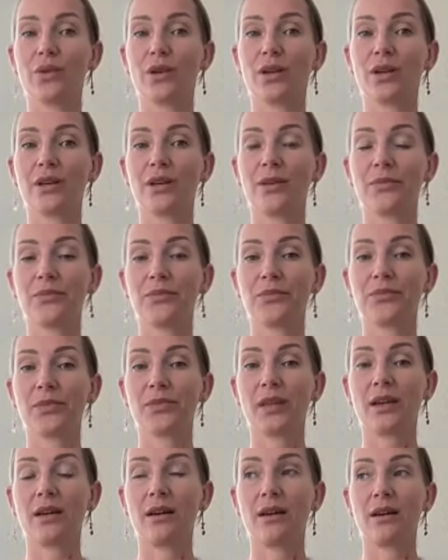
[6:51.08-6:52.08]
are
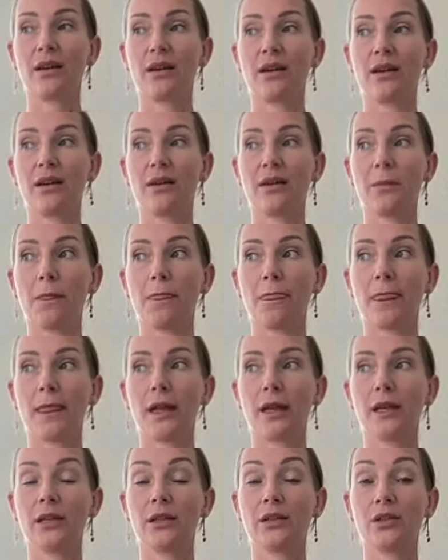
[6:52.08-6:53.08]

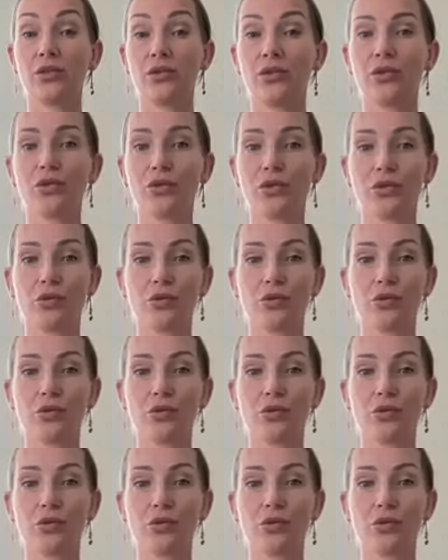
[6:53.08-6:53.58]
introduced